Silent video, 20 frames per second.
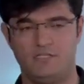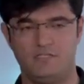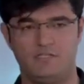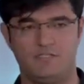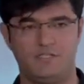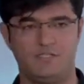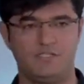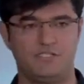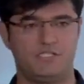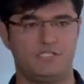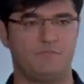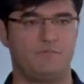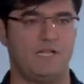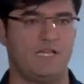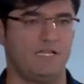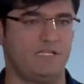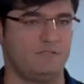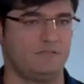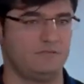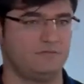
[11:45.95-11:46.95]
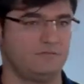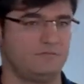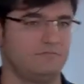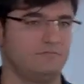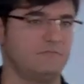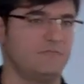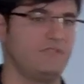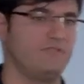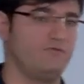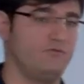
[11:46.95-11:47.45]
internship and
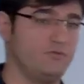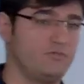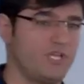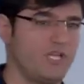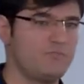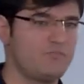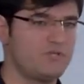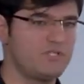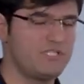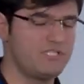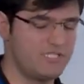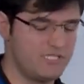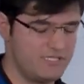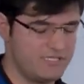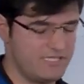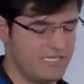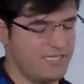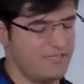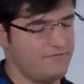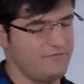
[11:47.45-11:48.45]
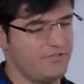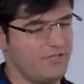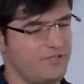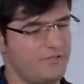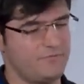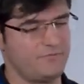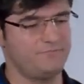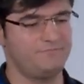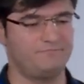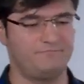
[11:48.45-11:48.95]
full-time positions, and we
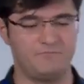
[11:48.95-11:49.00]
are